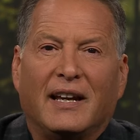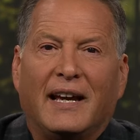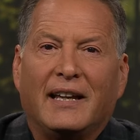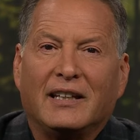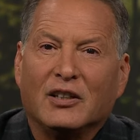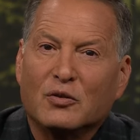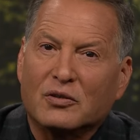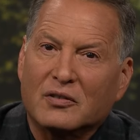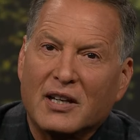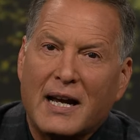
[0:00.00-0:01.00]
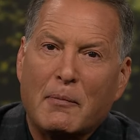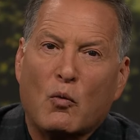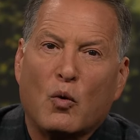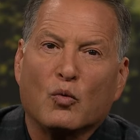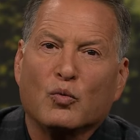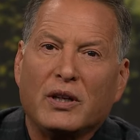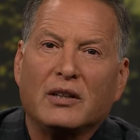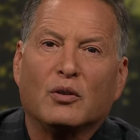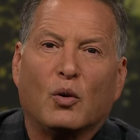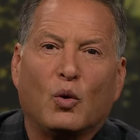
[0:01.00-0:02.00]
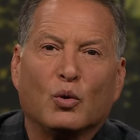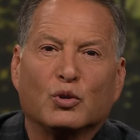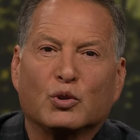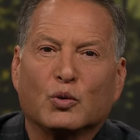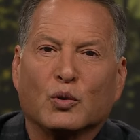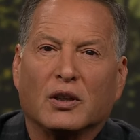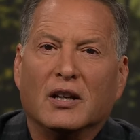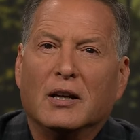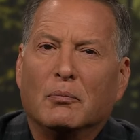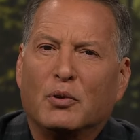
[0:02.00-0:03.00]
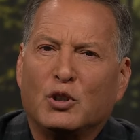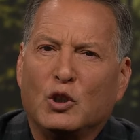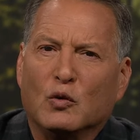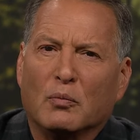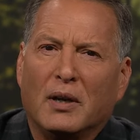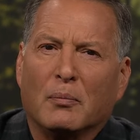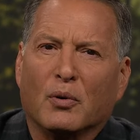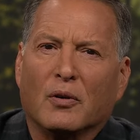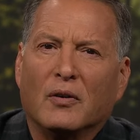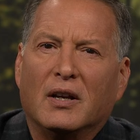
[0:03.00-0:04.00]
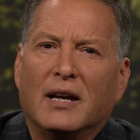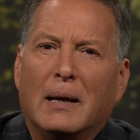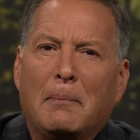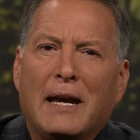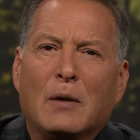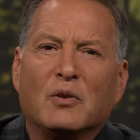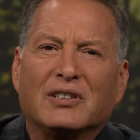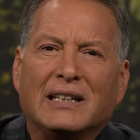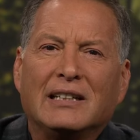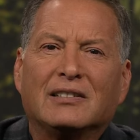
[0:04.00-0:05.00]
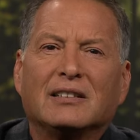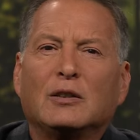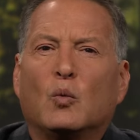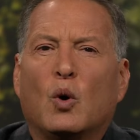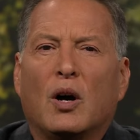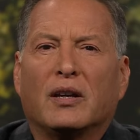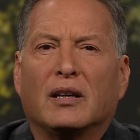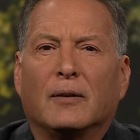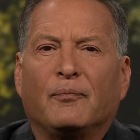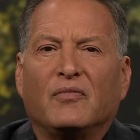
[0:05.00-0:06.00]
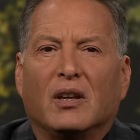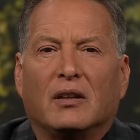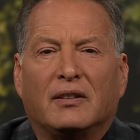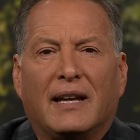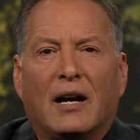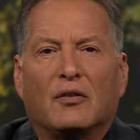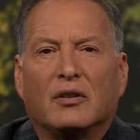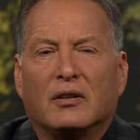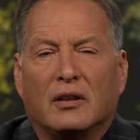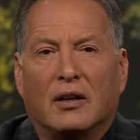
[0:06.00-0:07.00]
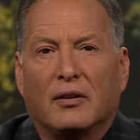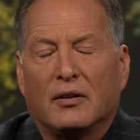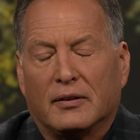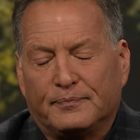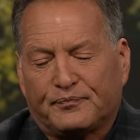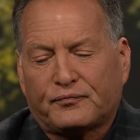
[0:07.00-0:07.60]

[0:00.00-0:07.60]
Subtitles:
And in the interest of time, I won't read the whole story, but you remember, a man was innocently walking down the